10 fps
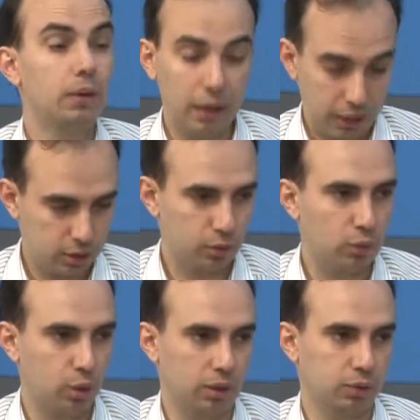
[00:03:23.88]
Action of
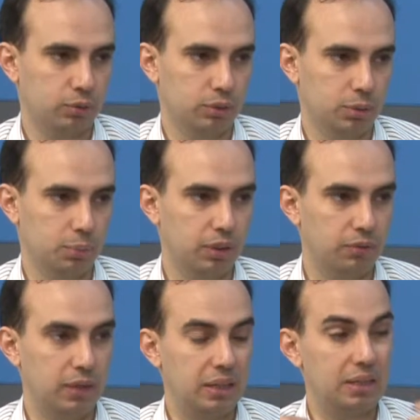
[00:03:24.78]
walking, for example.
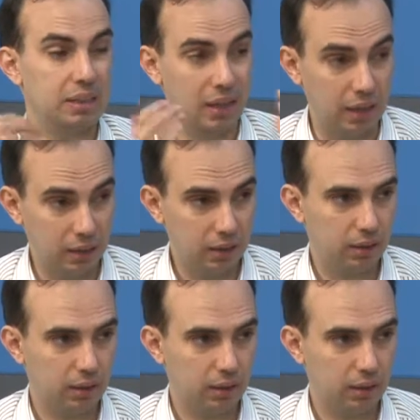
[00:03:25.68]
If I think,